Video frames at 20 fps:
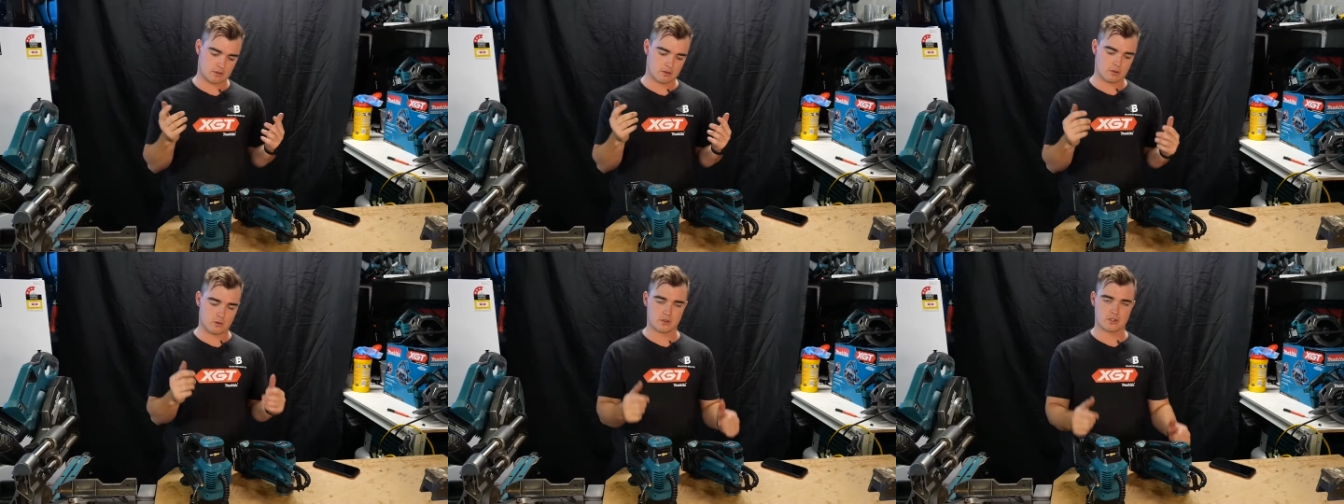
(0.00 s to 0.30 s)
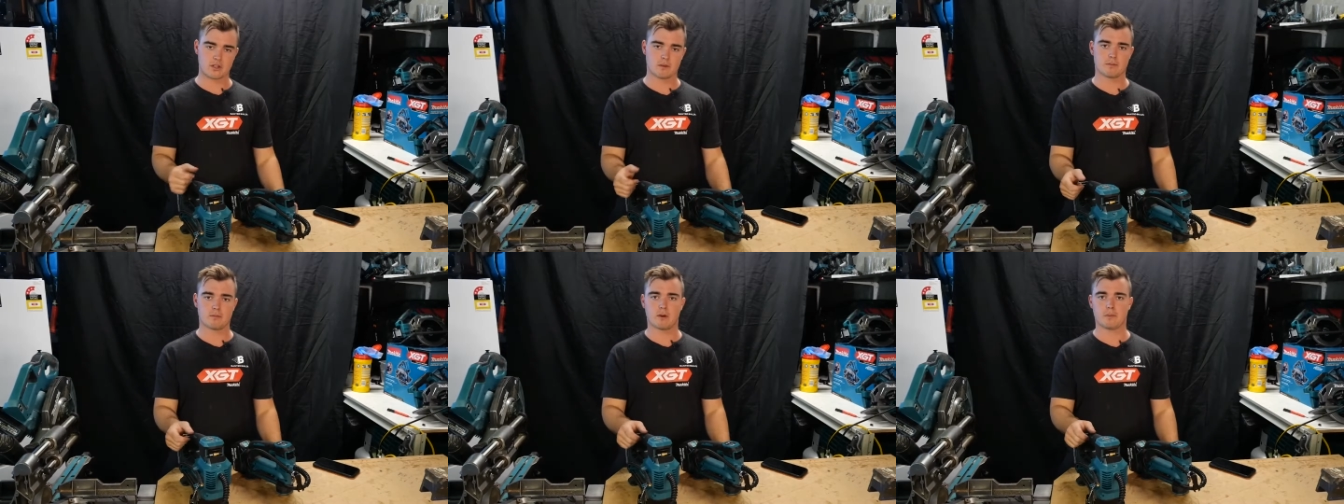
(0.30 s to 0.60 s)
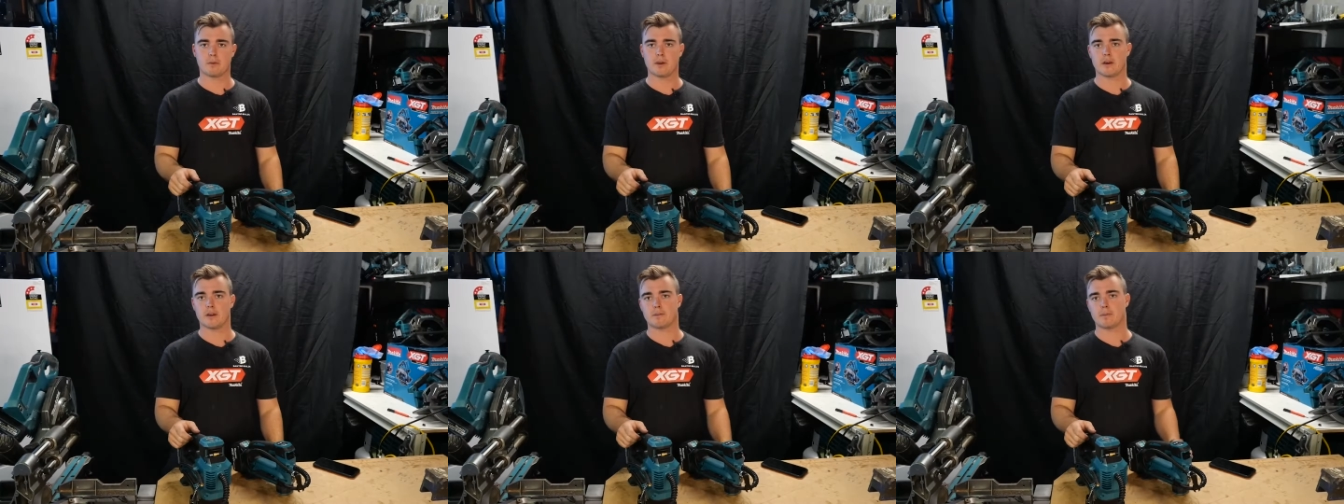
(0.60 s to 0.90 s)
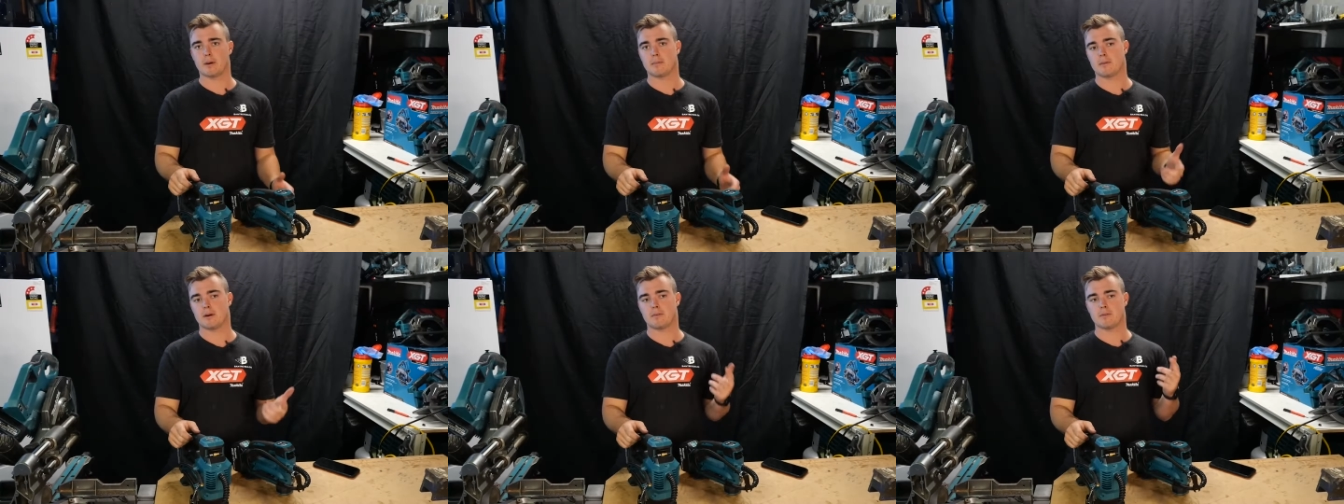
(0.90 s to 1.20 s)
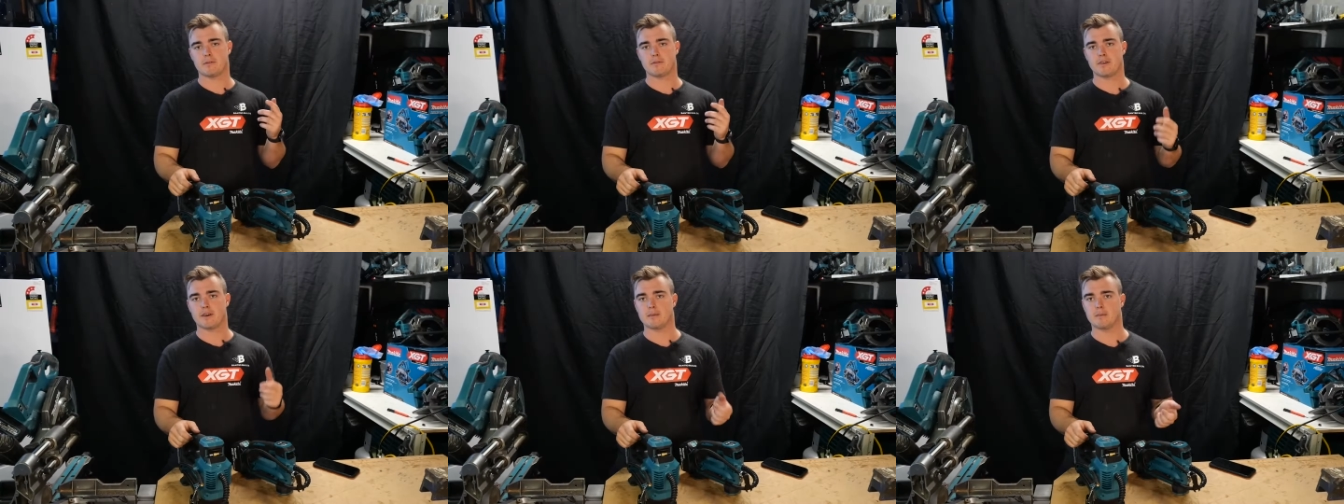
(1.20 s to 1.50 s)
awesome, I'll be able to pump up
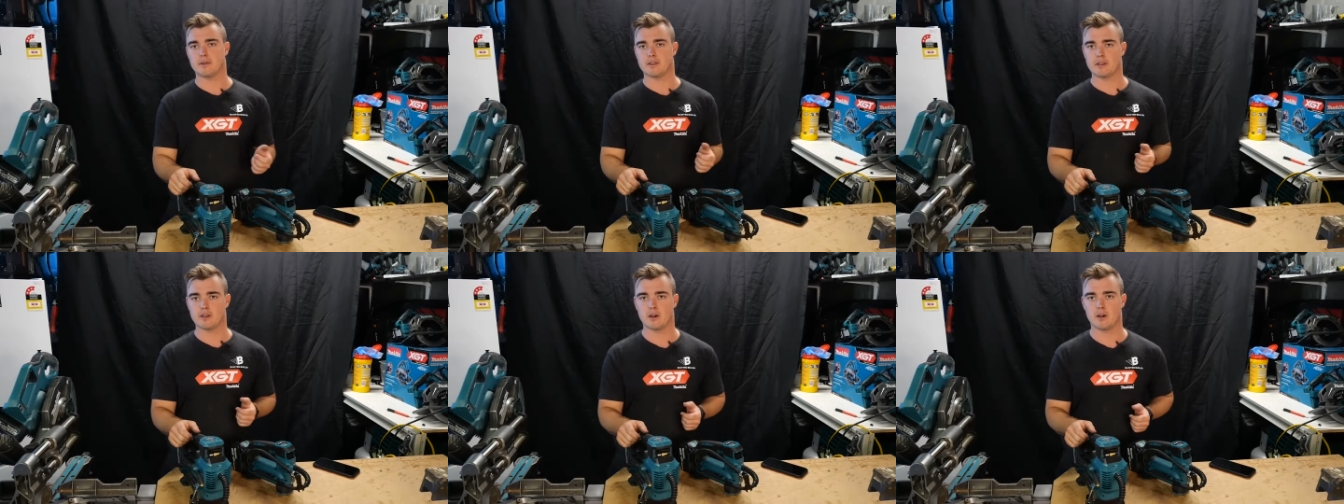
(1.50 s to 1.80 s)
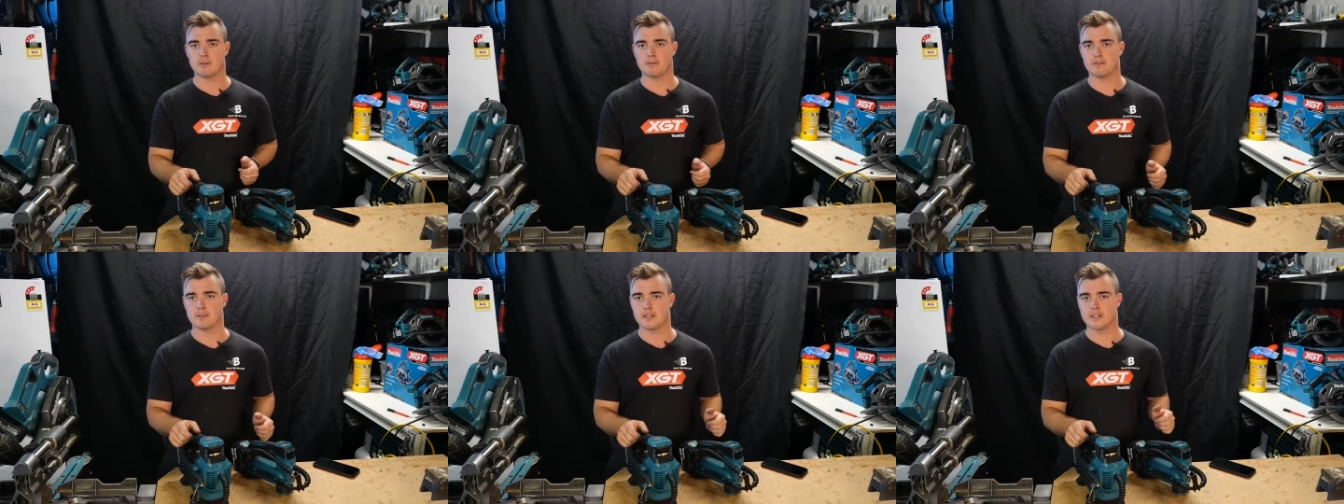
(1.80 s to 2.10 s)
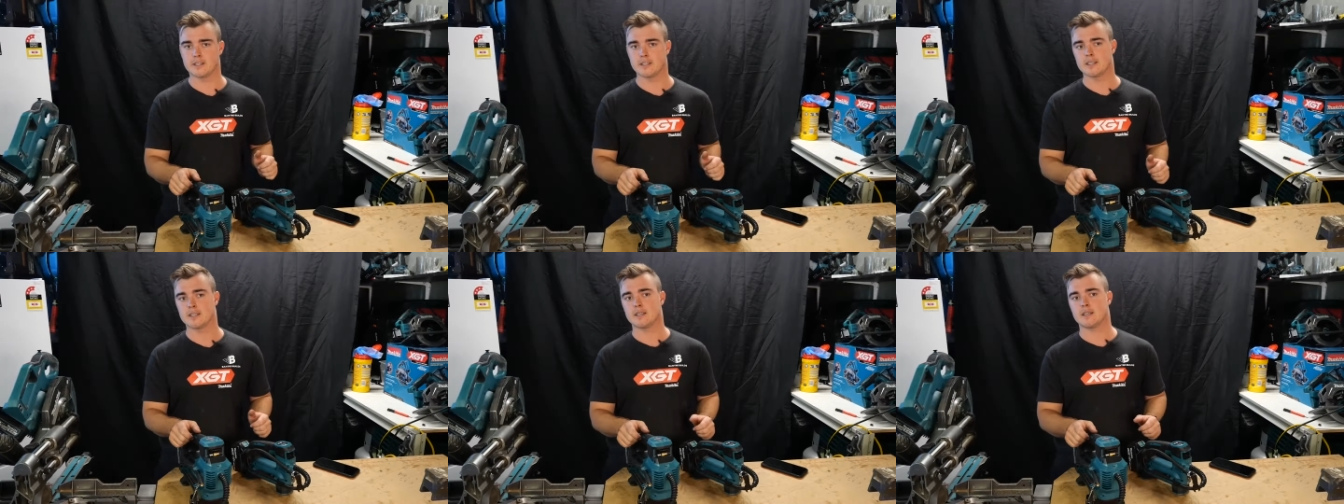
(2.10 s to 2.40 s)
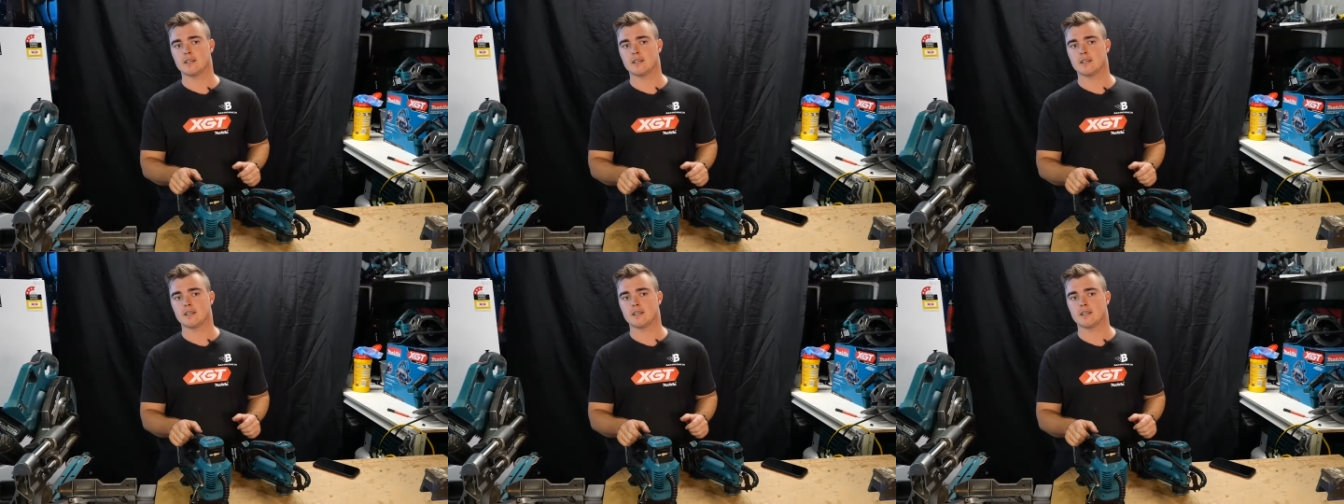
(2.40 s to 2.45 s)
my van with it hopefully